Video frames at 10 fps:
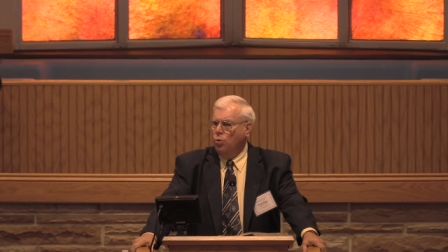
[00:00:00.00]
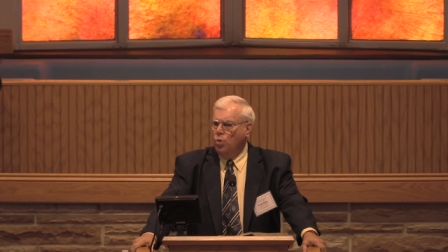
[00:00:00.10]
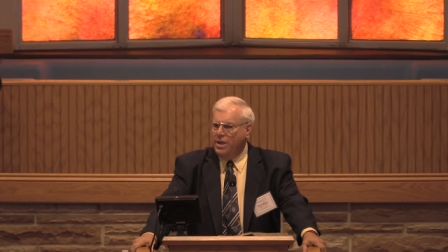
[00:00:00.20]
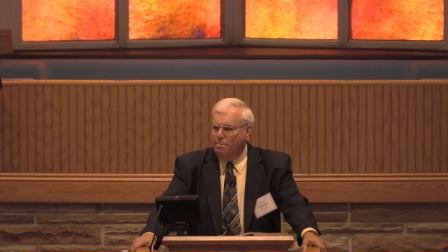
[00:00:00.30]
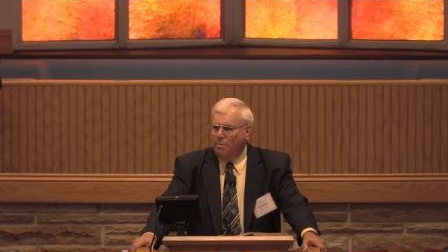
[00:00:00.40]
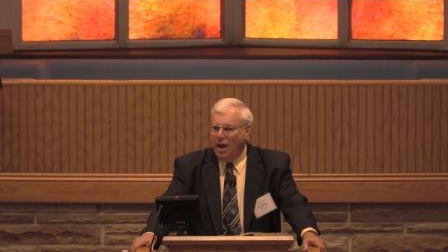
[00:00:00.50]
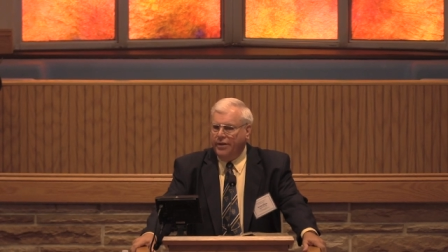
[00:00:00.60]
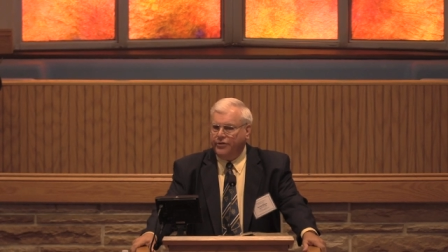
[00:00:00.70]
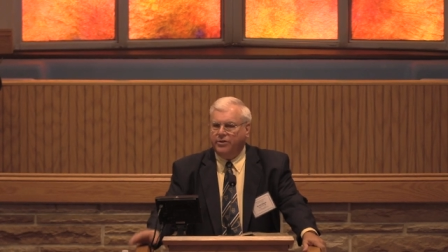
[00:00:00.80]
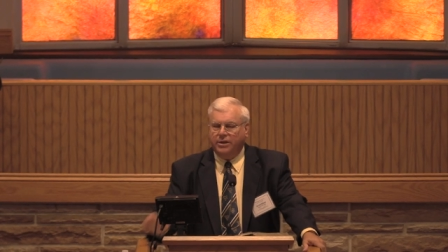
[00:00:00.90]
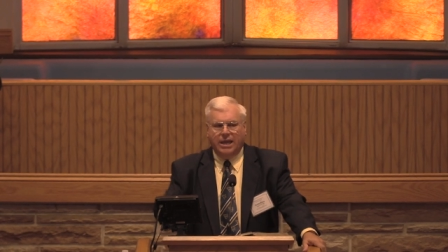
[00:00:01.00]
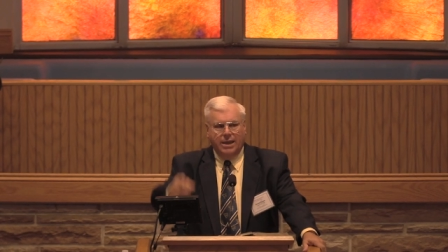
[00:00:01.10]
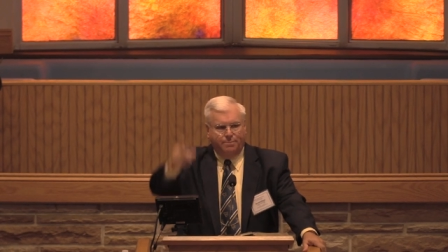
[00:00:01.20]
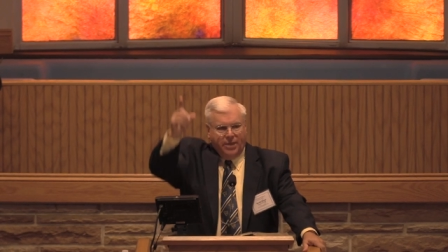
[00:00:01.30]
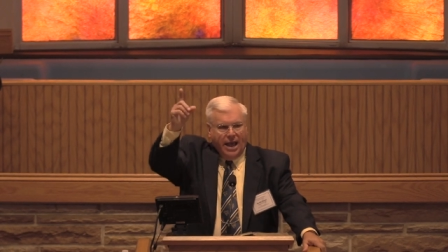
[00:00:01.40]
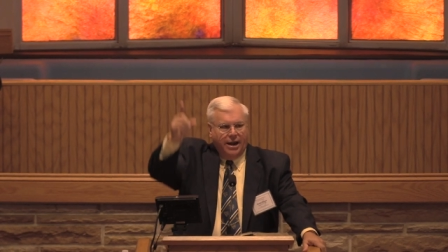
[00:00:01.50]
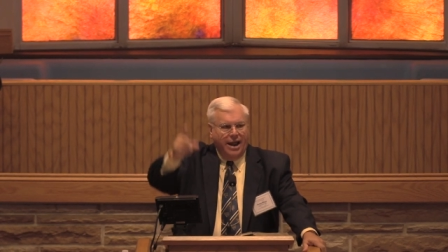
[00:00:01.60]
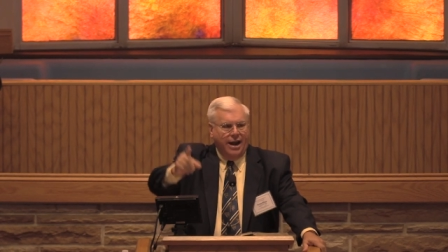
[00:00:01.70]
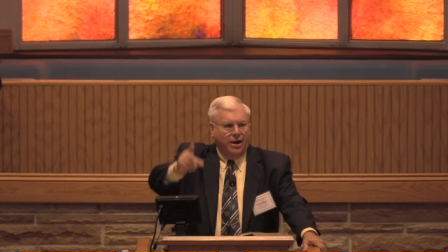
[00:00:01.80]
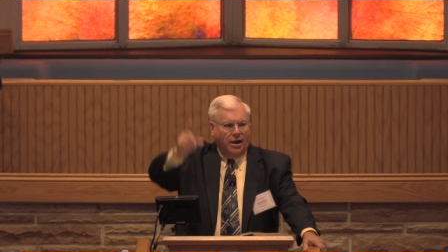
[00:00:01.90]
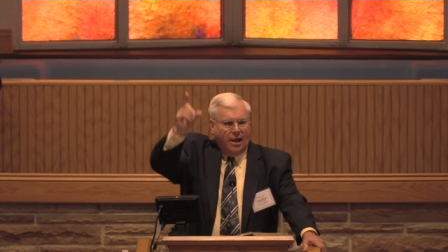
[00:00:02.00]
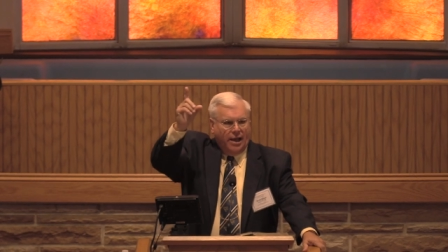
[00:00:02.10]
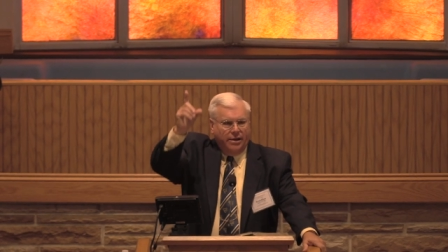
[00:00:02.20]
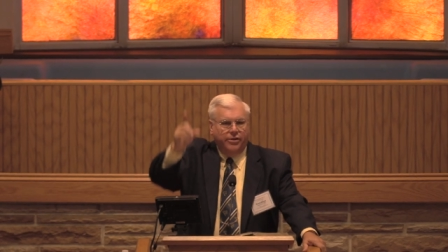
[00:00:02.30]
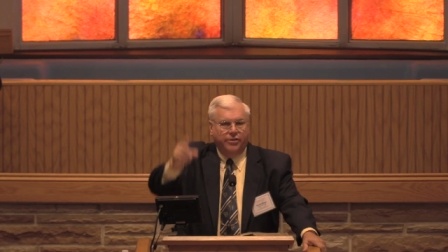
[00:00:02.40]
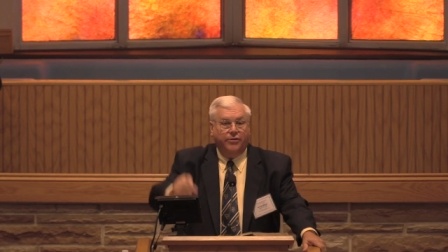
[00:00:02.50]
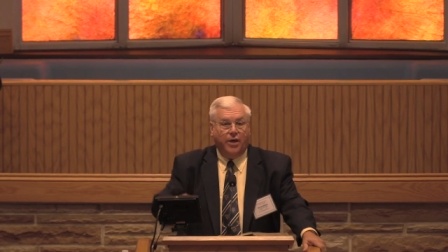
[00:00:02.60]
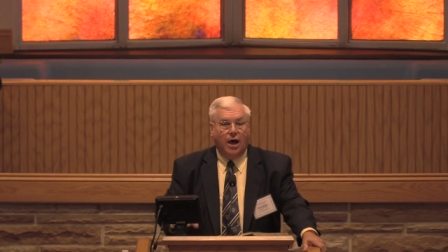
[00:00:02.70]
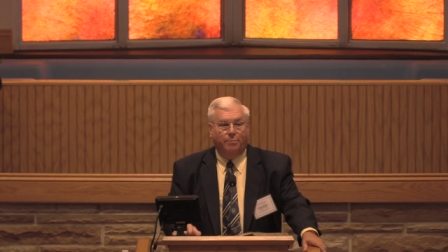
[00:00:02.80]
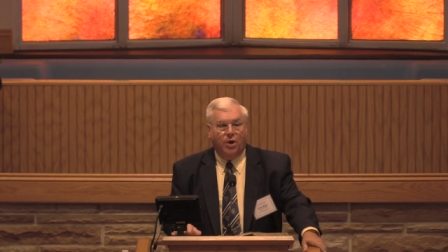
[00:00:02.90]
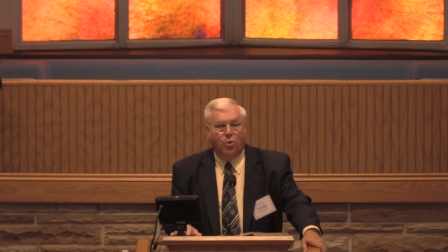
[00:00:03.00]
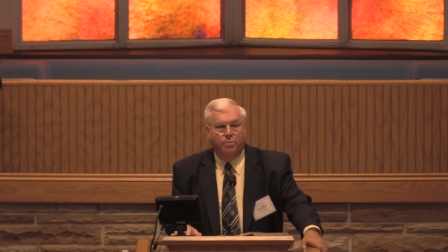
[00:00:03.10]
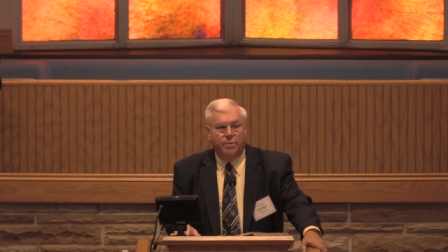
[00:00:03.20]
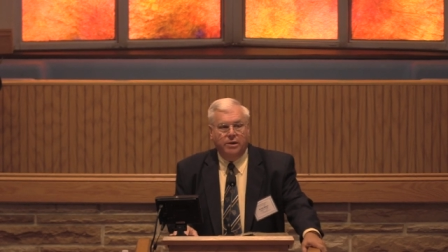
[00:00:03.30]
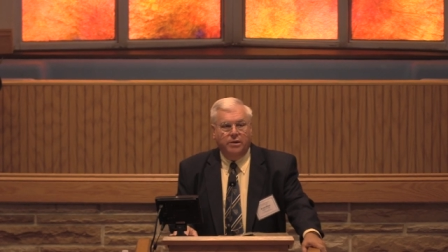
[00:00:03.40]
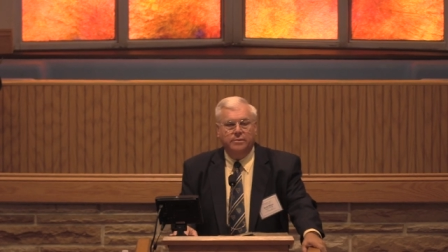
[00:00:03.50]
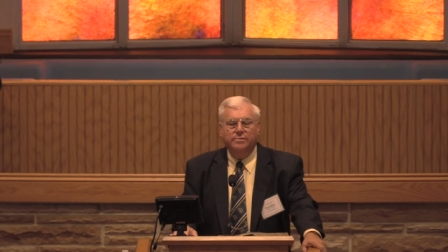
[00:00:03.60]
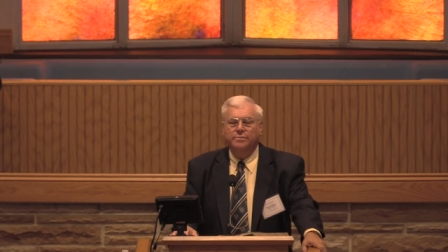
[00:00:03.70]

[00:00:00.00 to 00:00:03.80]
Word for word: We must keep that airline to the top open